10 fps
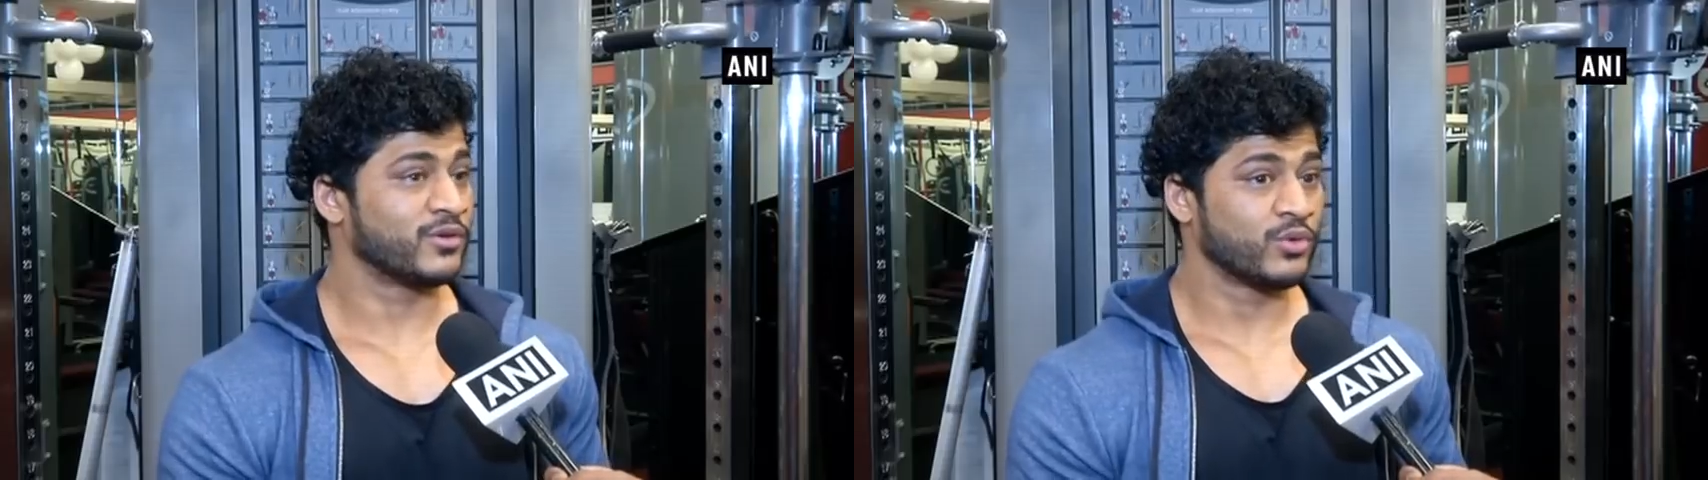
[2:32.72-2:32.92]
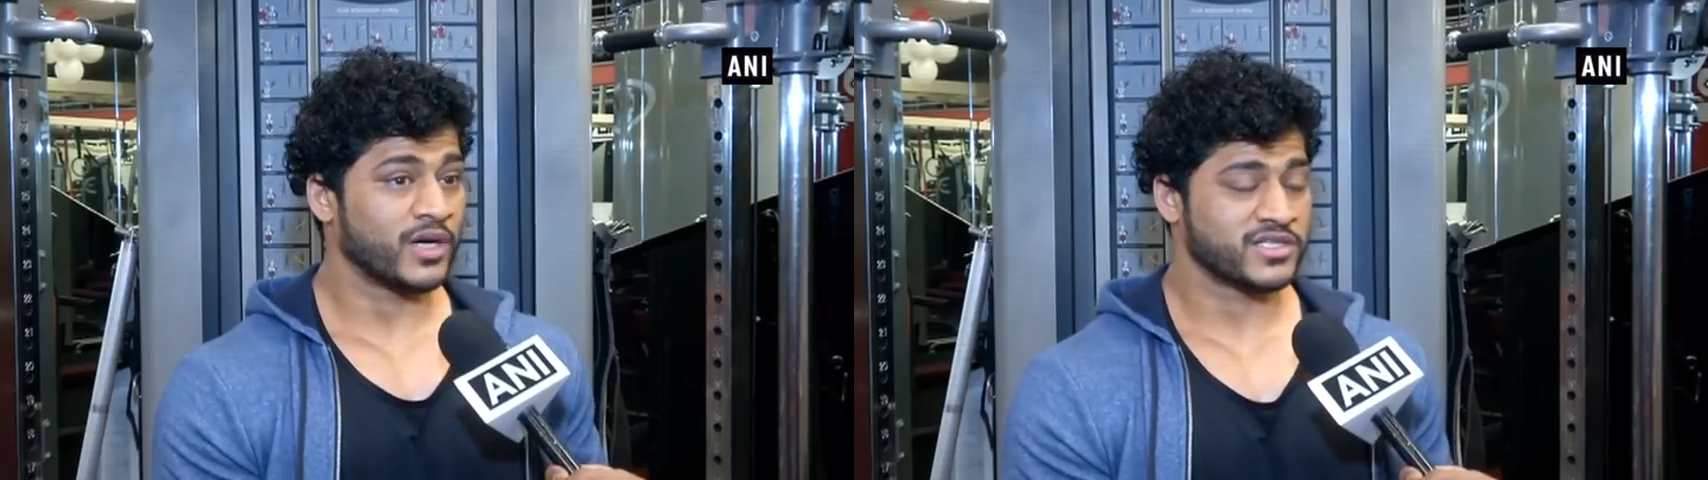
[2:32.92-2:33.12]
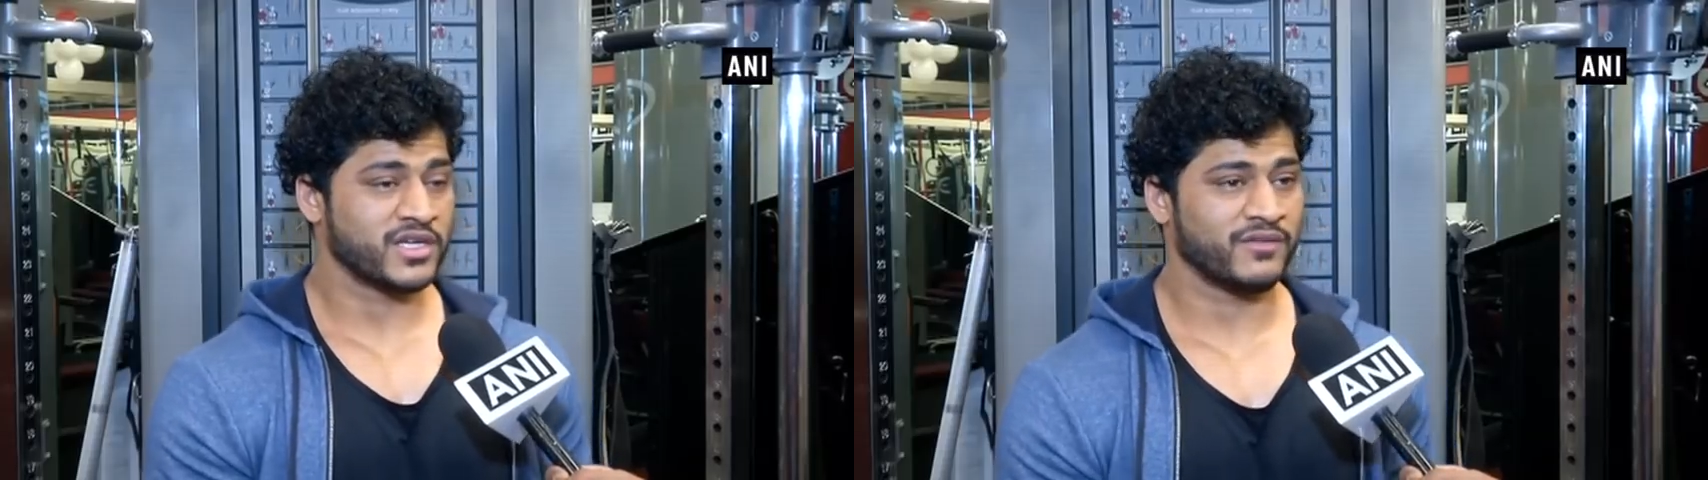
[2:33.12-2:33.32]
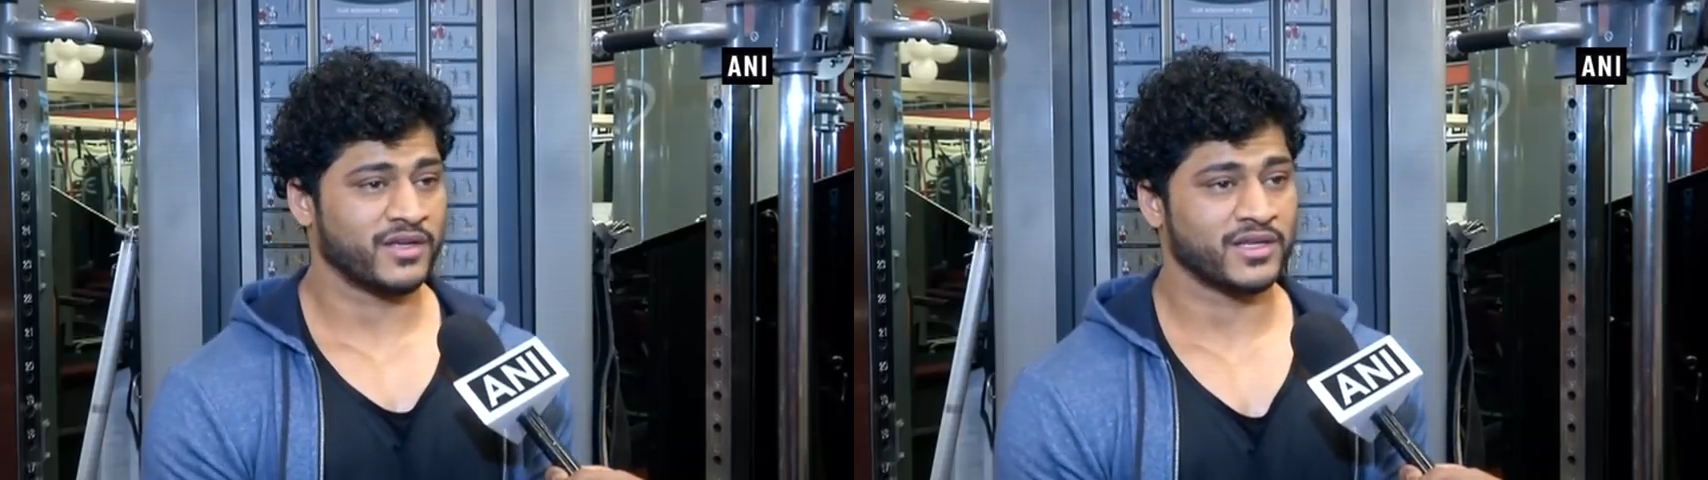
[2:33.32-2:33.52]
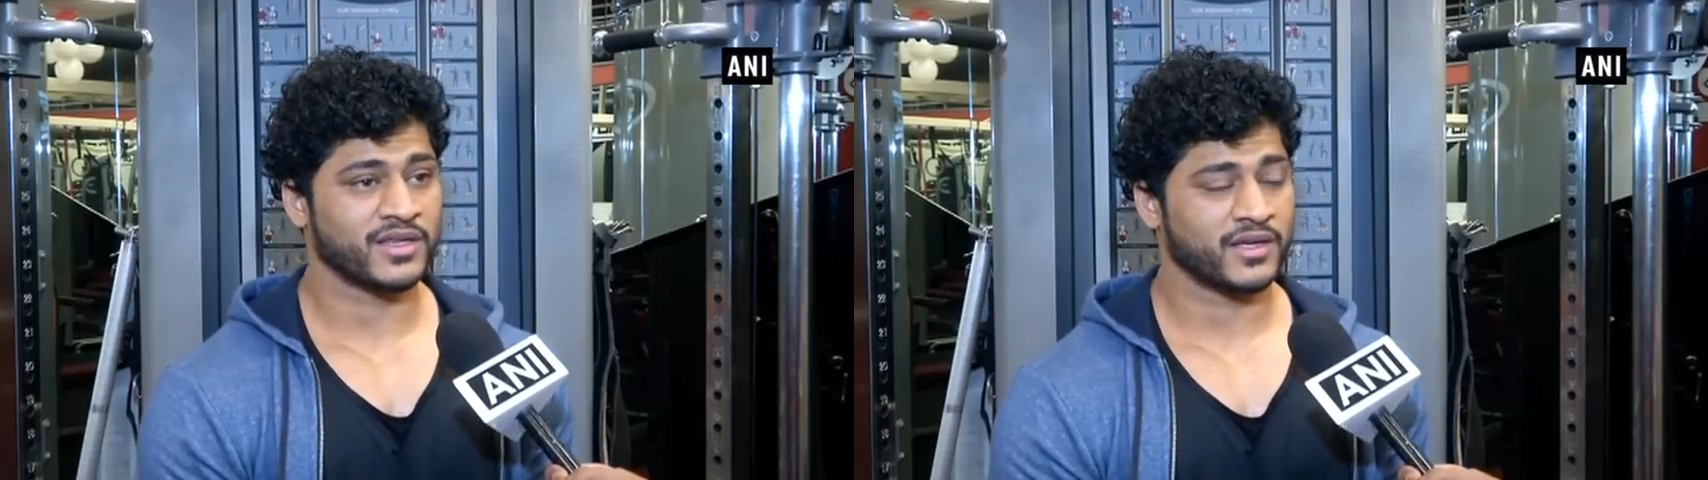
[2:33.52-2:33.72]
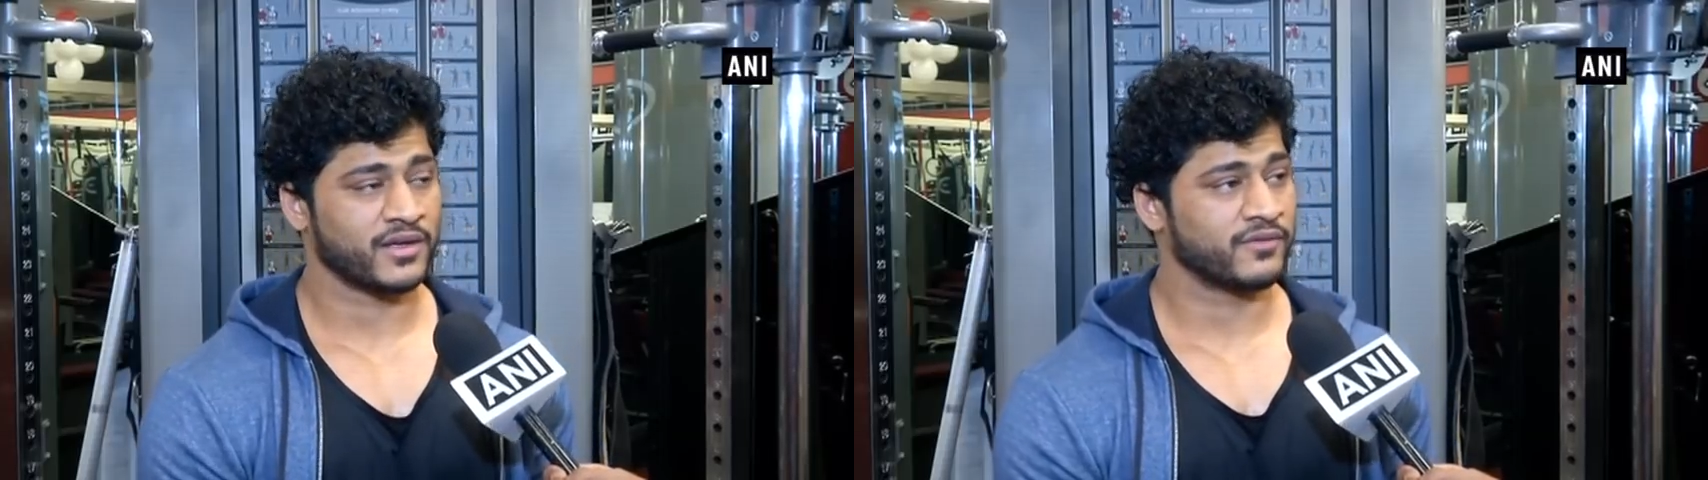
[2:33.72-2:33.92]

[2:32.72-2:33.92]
do achieve anything